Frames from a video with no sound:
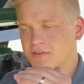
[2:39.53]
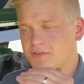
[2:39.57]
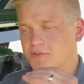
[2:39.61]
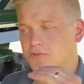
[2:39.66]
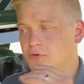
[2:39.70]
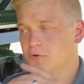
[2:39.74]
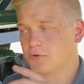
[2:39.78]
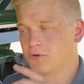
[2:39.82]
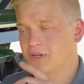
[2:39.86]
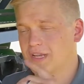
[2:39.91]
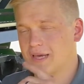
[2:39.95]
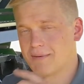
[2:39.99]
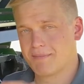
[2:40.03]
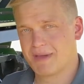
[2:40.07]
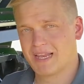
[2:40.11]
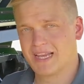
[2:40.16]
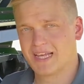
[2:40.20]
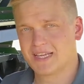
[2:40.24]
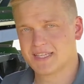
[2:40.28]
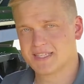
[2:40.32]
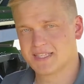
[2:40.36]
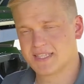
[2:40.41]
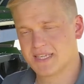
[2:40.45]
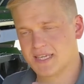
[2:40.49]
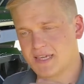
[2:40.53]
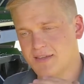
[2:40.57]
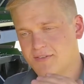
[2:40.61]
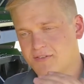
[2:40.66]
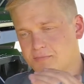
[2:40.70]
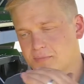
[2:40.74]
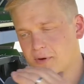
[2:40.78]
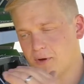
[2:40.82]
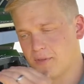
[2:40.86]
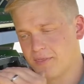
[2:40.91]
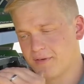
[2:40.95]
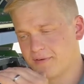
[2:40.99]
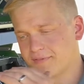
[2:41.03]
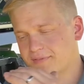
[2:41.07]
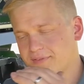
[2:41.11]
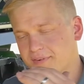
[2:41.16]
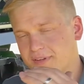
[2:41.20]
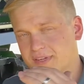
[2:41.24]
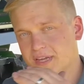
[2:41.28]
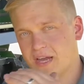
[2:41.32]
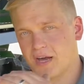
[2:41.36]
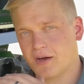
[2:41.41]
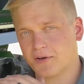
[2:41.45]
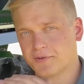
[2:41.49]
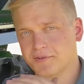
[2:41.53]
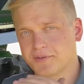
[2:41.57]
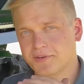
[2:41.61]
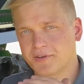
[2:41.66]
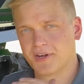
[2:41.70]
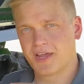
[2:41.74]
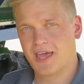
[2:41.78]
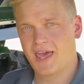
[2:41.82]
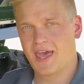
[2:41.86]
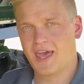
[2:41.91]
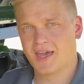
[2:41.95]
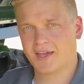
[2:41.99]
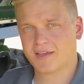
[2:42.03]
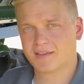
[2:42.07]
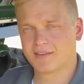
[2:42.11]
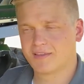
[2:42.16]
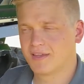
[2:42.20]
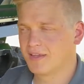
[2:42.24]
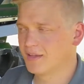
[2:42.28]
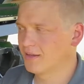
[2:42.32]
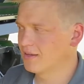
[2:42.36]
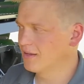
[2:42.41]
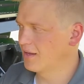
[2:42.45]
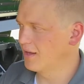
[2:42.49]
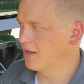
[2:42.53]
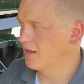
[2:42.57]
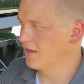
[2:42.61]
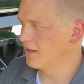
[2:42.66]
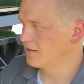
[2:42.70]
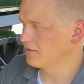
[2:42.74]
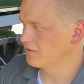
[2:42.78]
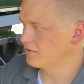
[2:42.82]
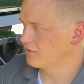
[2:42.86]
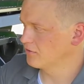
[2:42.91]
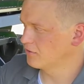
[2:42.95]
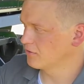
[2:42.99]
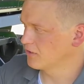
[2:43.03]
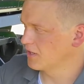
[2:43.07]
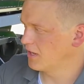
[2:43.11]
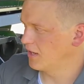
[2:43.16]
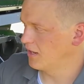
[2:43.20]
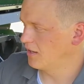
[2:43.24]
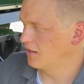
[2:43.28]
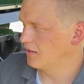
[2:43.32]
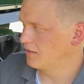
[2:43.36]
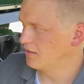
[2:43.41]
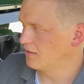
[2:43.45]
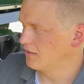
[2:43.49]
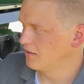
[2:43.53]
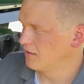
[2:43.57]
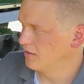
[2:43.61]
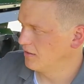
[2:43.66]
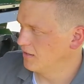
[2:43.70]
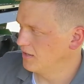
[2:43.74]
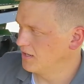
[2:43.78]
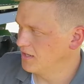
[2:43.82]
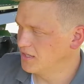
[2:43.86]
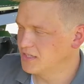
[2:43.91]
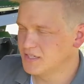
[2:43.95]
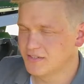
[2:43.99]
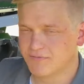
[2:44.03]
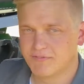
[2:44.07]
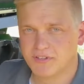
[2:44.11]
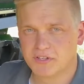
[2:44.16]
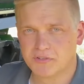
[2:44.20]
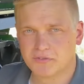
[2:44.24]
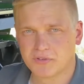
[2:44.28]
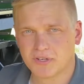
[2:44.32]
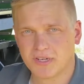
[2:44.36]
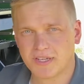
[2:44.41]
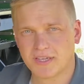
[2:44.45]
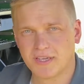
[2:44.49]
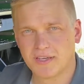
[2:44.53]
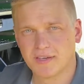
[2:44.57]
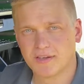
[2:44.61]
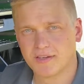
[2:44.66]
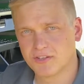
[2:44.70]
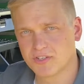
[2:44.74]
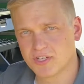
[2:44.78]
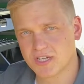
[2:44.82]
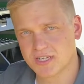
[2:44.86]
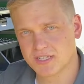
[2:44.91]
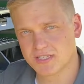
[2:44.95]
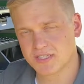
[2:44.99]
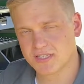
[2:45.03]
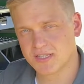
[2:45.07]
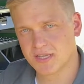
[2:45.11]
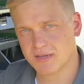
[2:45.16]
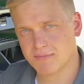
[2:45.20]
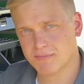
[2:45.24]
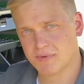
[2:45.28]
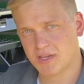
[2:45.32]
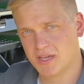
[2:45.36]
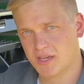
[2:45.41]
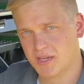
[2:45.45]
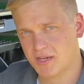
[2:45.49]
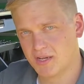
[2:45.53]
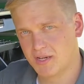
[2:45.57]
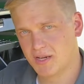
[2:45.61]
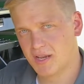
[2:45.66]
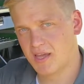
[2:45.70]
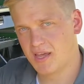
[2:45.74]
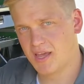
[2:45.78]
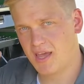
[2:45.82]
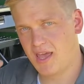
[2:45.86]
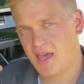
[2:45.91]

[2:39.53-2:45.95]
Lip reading: 2 lamella sieves, both are counteracting, and you can individually adjust them in